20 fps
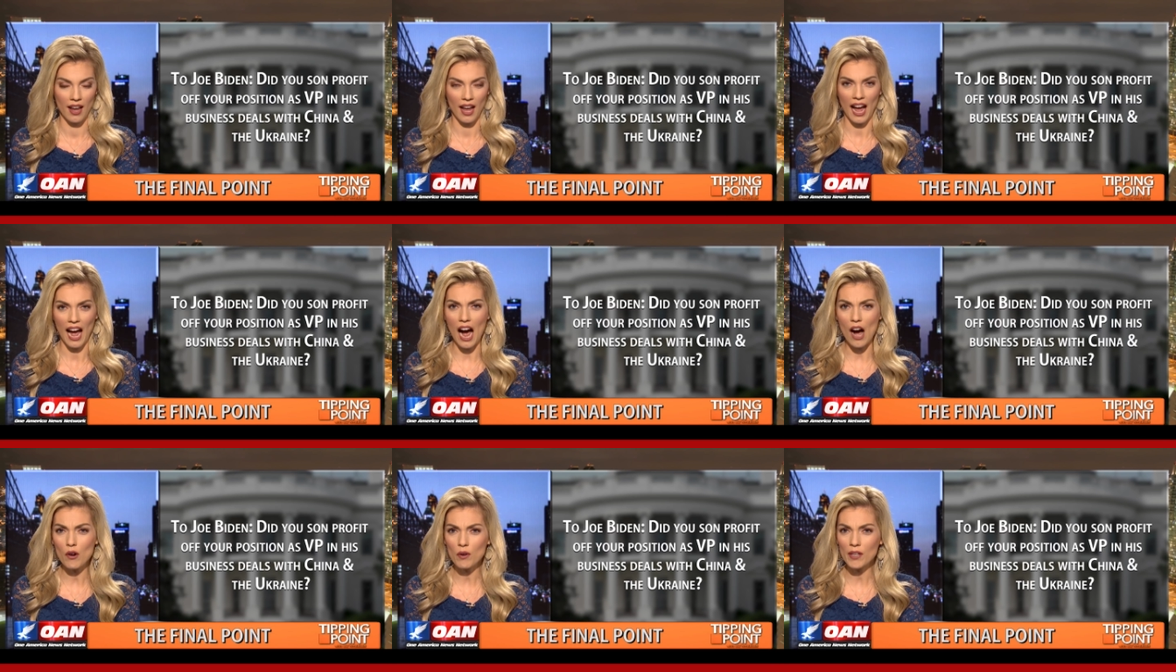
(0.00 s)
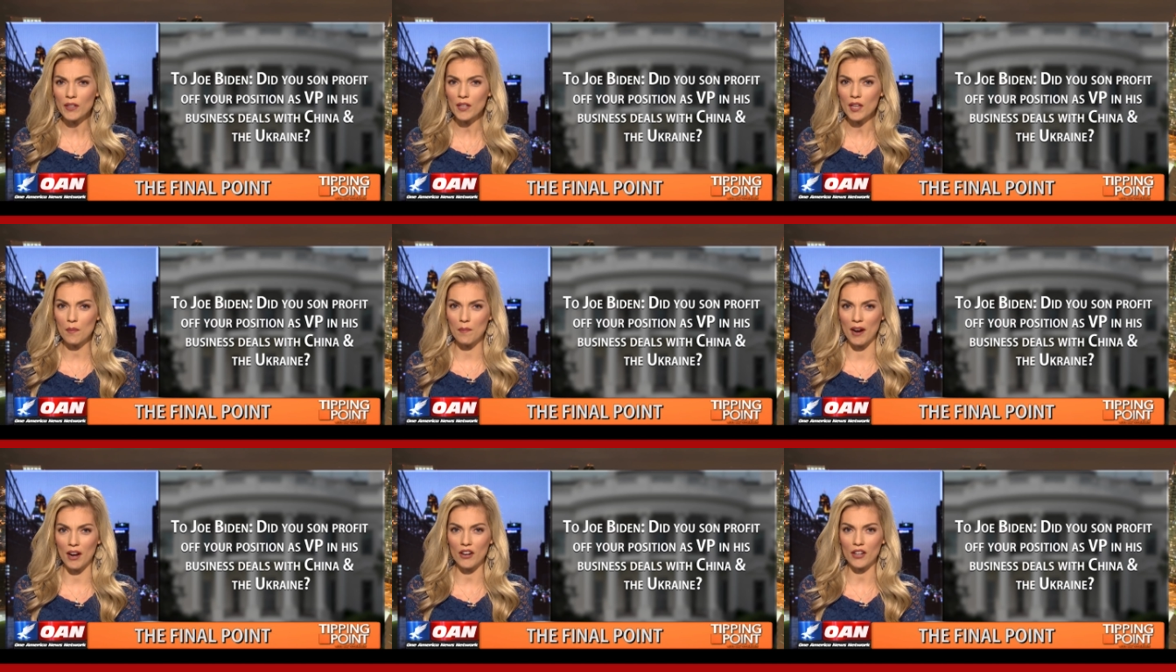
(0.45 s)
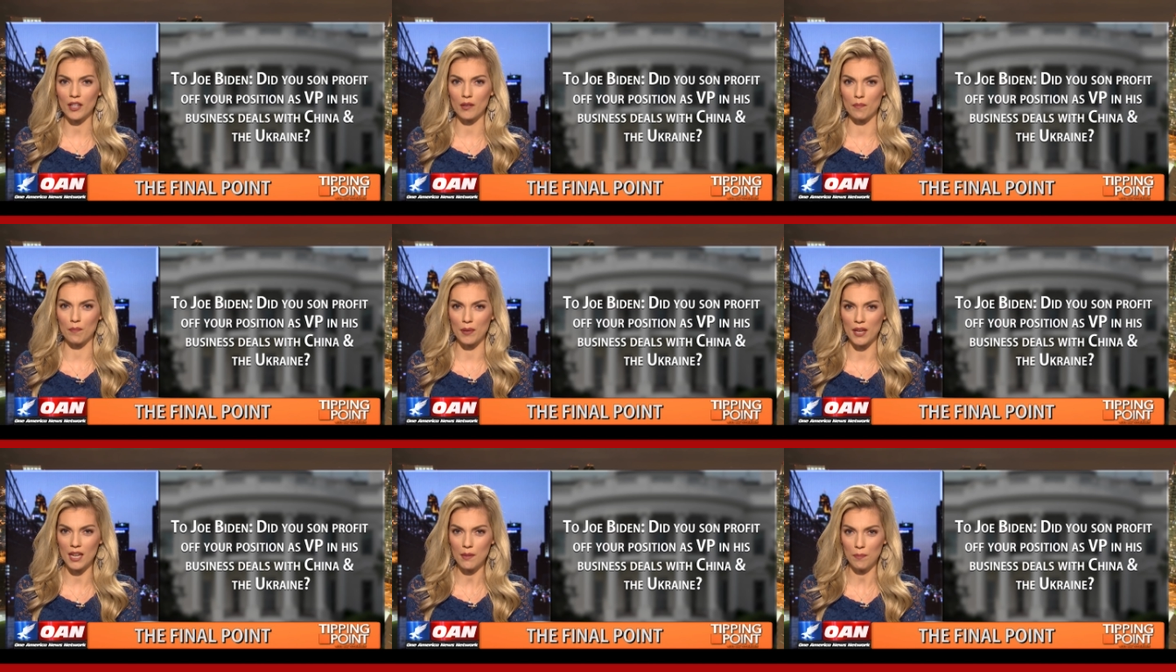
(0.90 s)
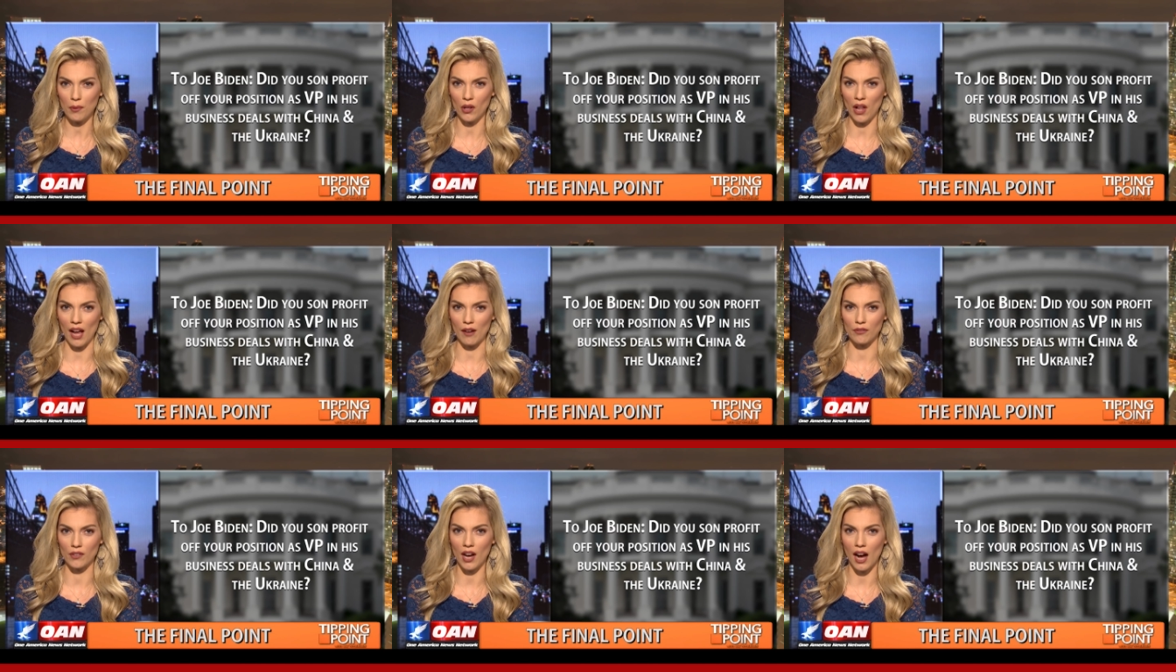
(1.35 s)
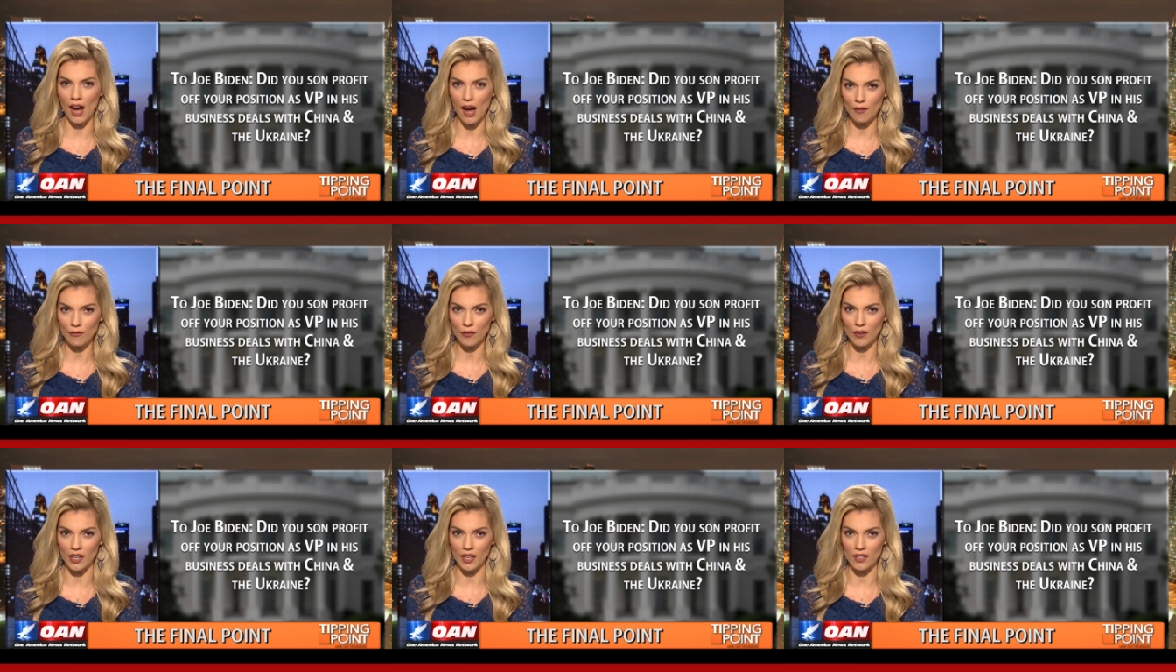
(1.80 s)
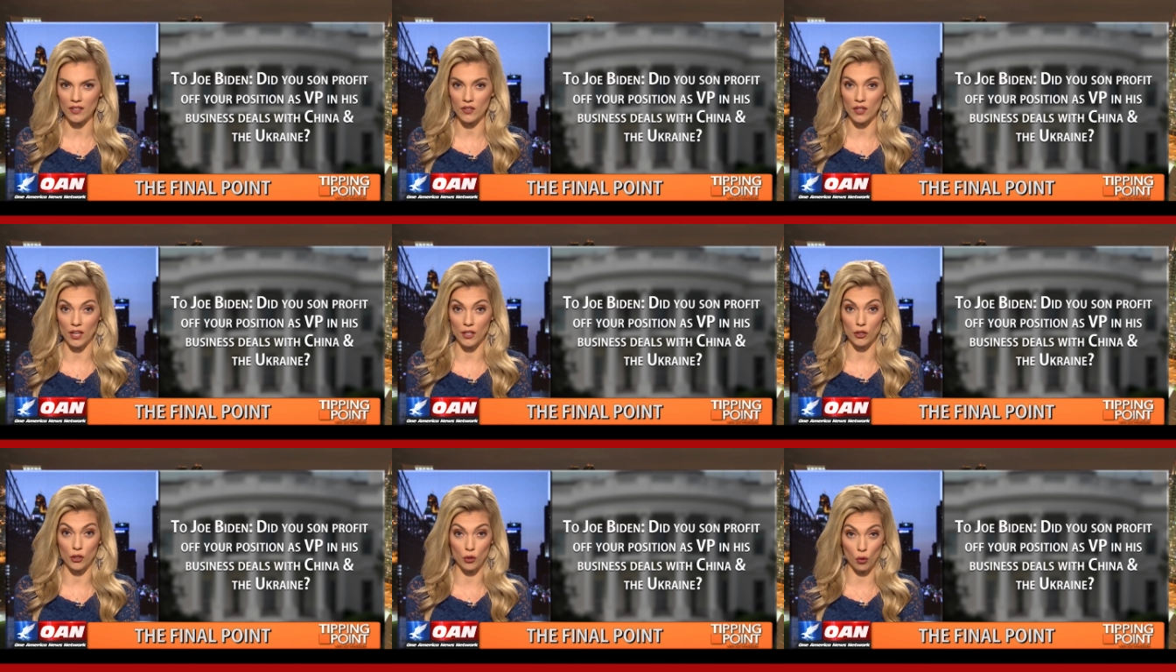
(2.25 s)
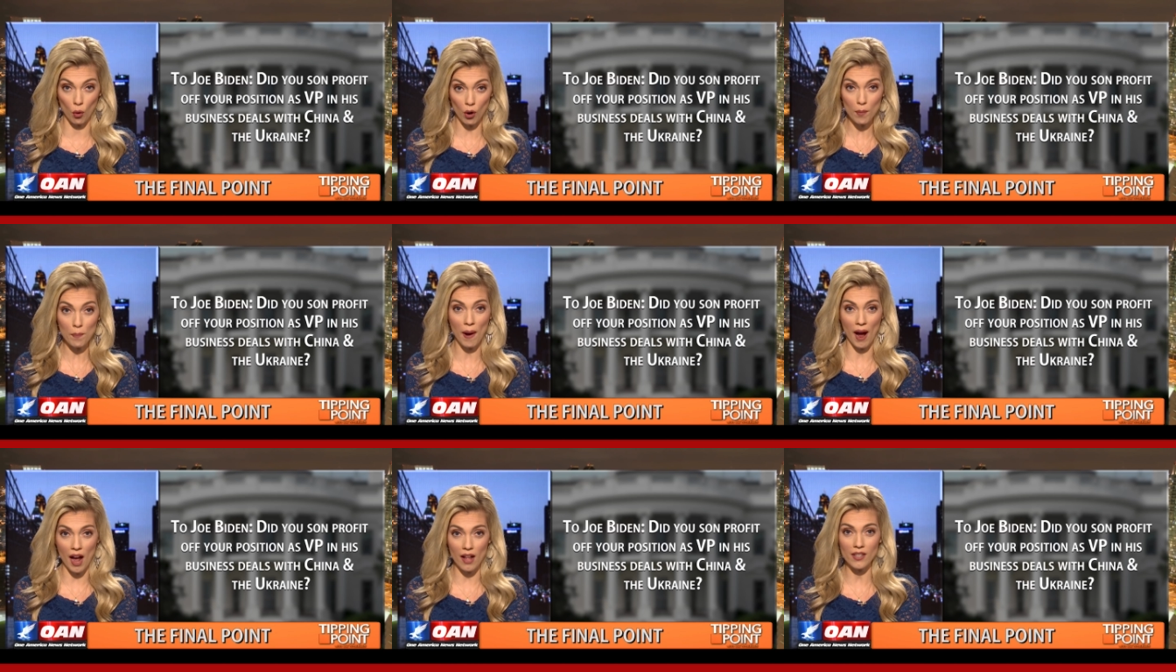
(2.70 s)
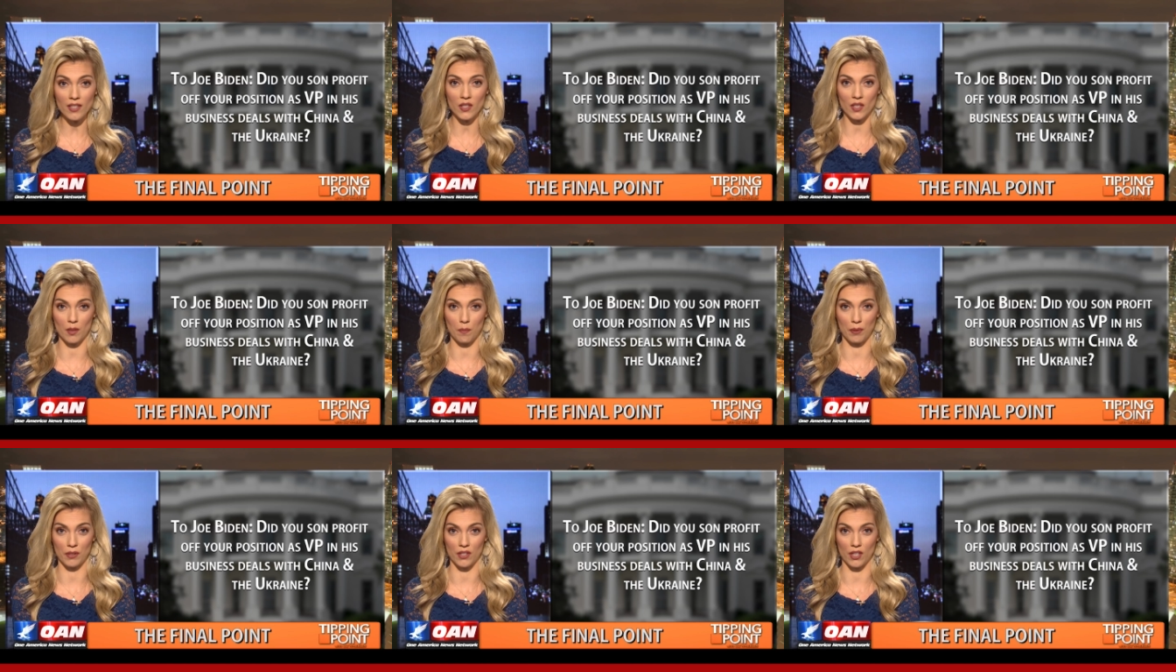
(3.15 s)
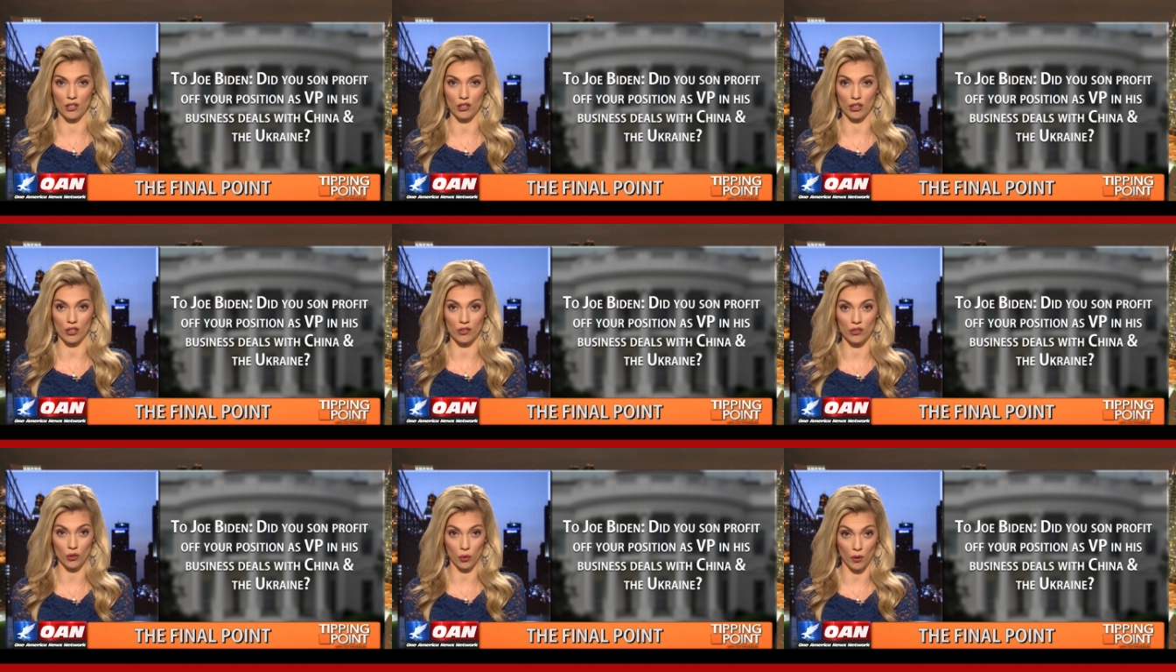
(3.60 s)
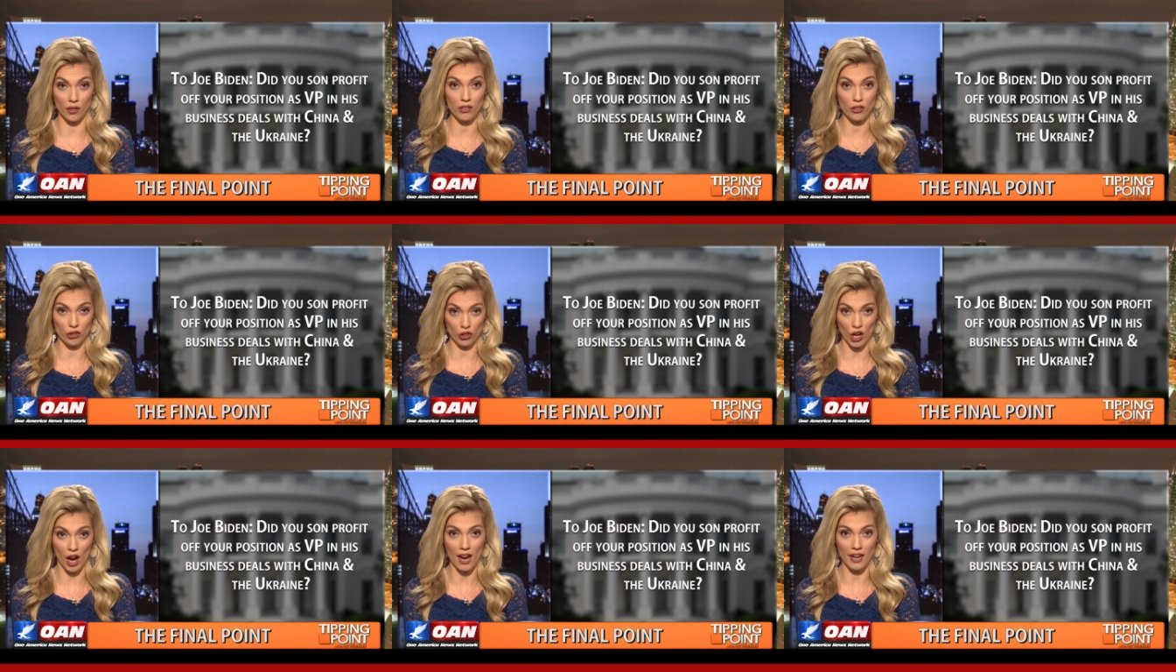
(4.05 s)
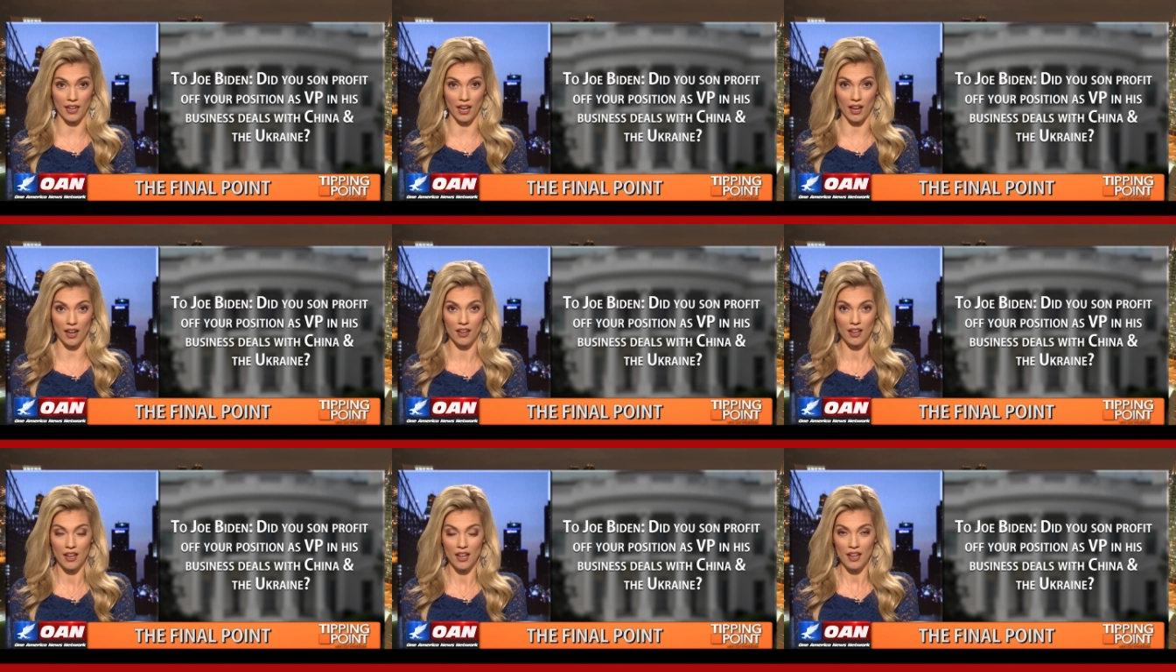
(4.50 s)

How can the American people have confidence that your policy positions towards China